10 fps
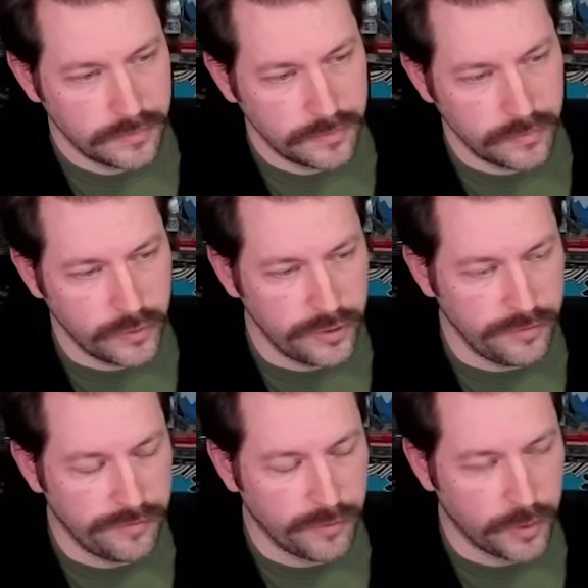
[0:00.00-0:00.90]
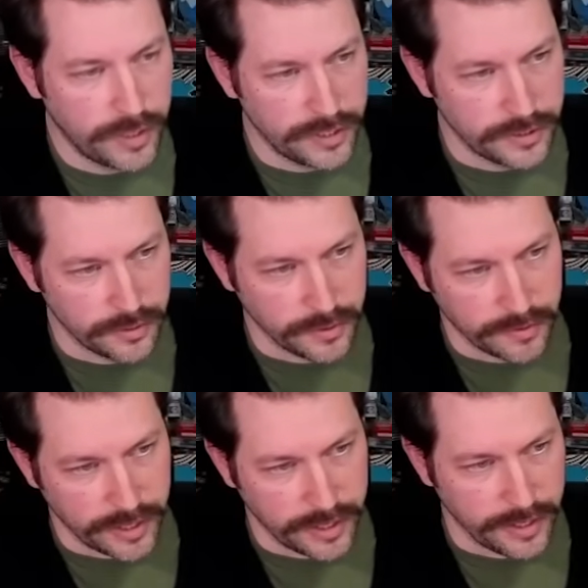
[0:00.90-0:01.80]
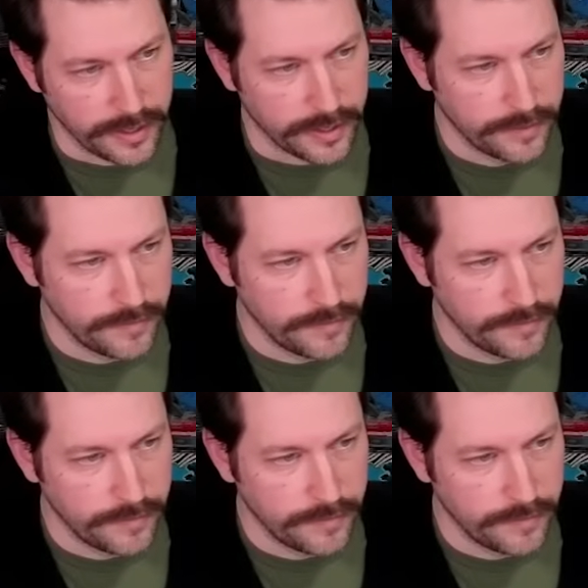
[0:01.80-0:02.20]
We do 40 to it right here.